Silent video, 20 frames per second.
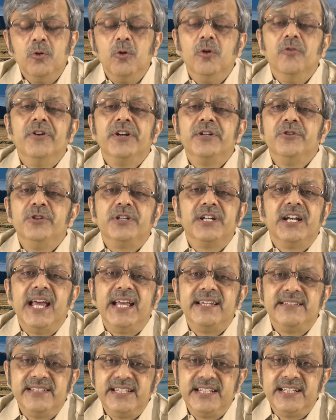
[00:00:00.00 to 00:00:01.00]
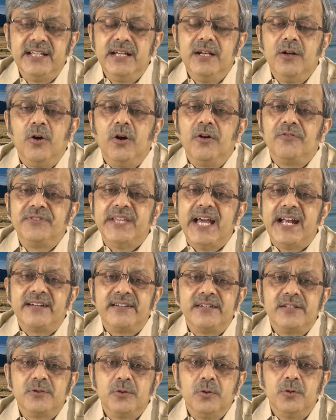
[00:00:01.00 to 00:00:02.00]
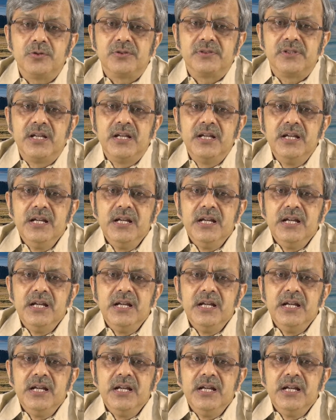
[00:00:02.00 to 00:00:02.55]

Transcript: over utilizing of that resource.